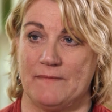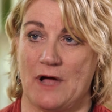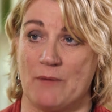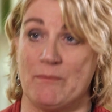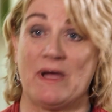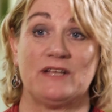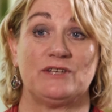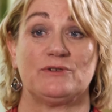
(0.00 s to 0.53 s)

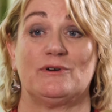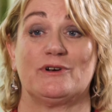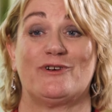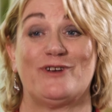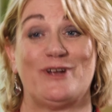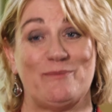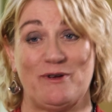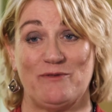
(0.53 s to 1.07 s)
made sure I
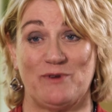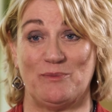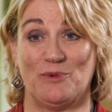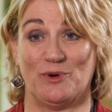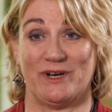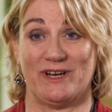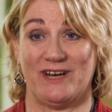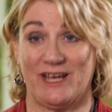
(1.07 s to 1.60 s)
got up every
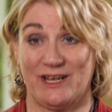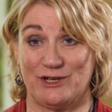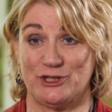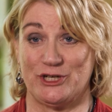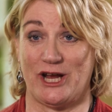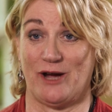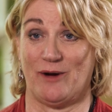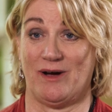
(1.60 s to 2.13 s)
morning, had a
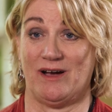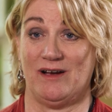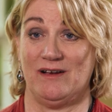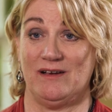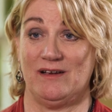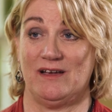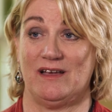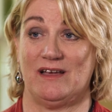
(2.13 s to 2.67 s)
shower,
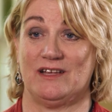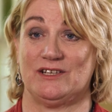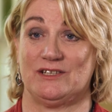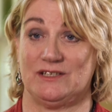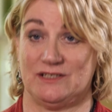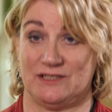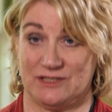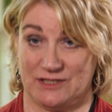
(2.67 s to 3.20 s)

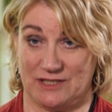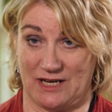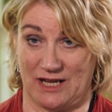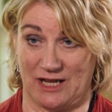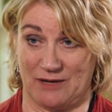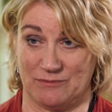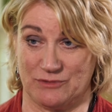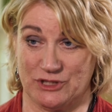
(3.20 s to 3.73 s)

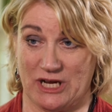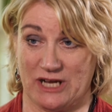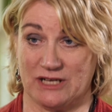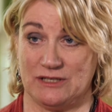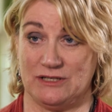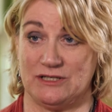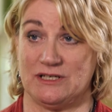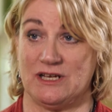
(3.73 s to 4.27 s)

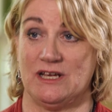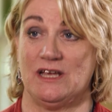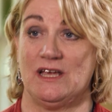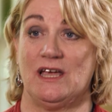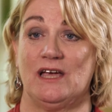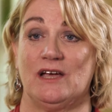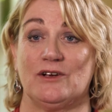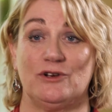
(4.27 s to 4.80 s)
changed,
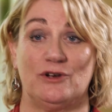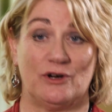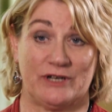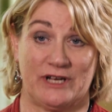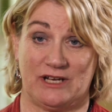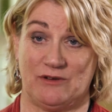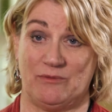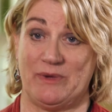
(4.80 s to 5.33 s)
got
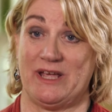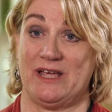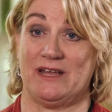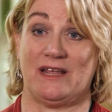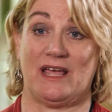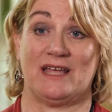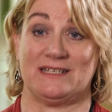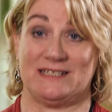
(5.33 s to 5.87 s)
out of
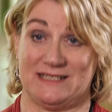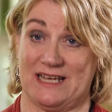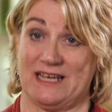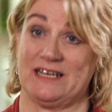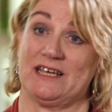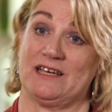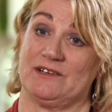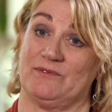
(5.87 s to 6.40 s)
bed and
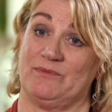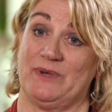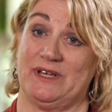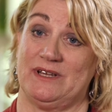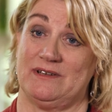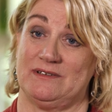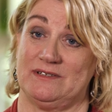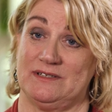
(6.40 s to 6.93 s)
stayed out of
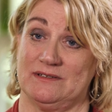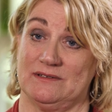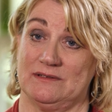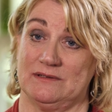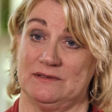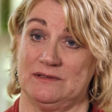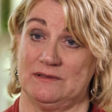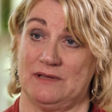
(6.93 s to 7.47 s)
bed
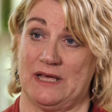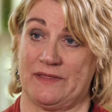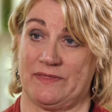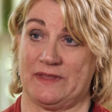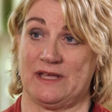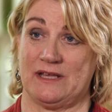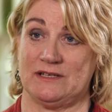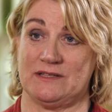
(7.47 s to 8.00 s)
until at
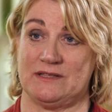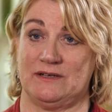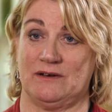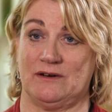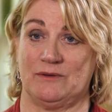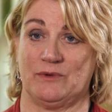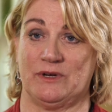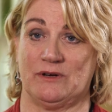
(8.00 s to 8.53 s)
the end of the
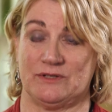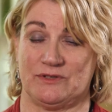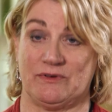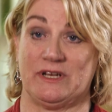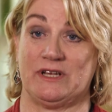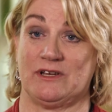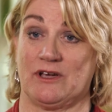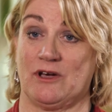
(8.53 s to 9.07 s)
night when I was
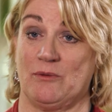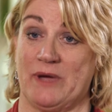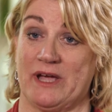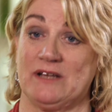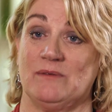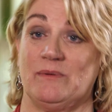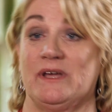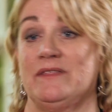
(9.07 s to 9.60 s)
ready to go back
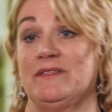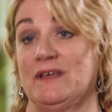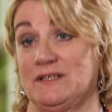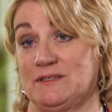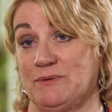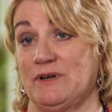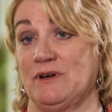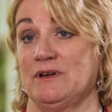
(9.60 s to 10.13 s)
to bed.
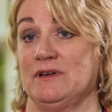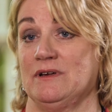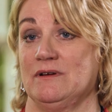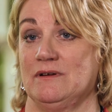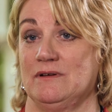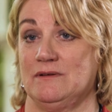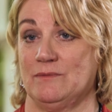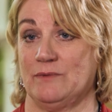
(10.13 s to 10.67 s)
That's when I
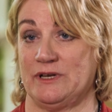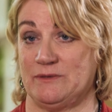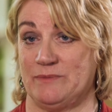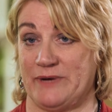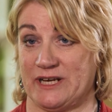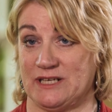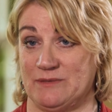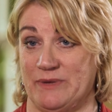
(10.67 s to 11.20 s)
went
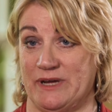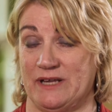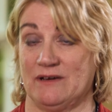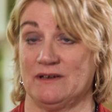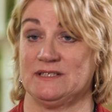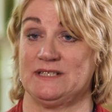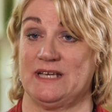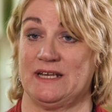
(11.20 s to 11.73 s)
back to bed. I
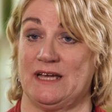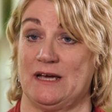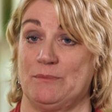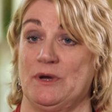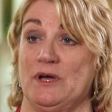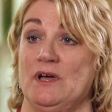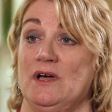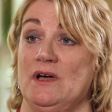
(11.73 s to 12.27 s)
sat up.